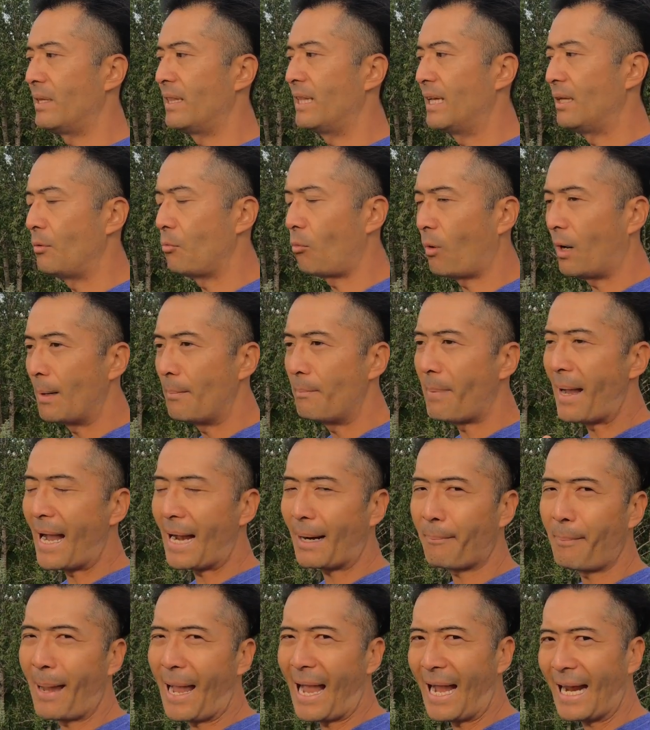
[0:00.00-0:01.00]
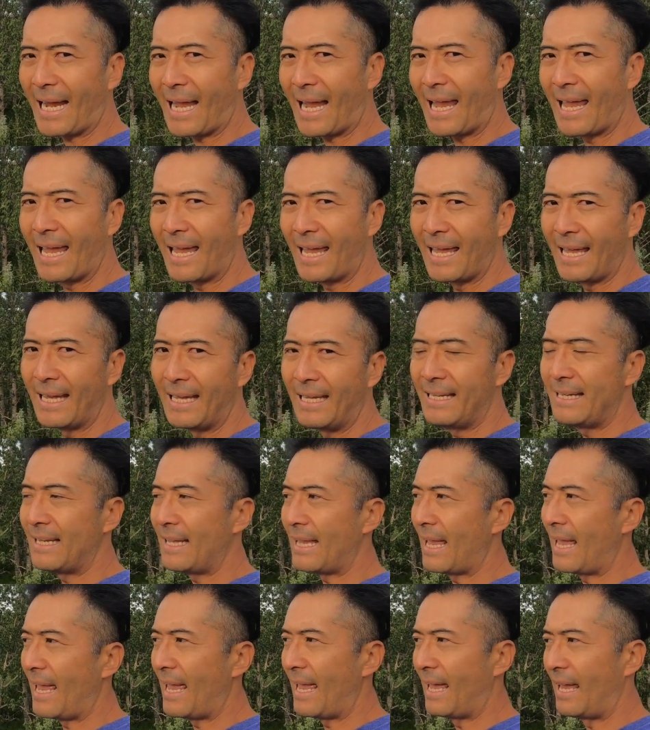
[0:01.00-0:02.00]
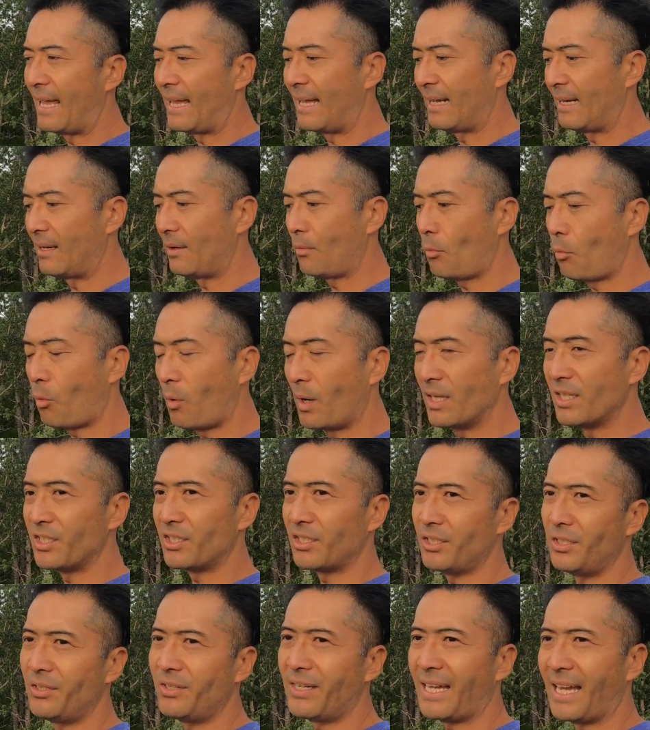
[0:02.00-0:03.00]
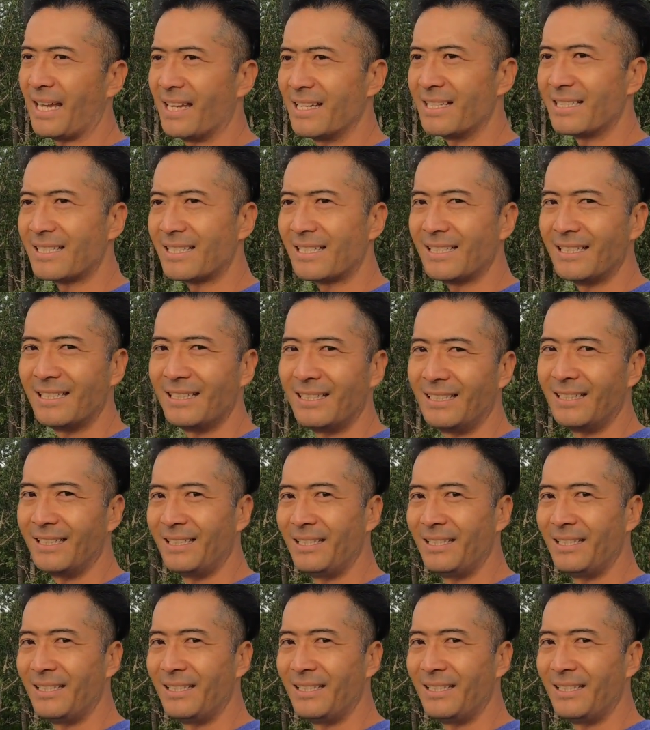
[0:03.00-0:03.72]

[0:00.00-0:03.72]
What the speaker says: within one backpack and one suitcase.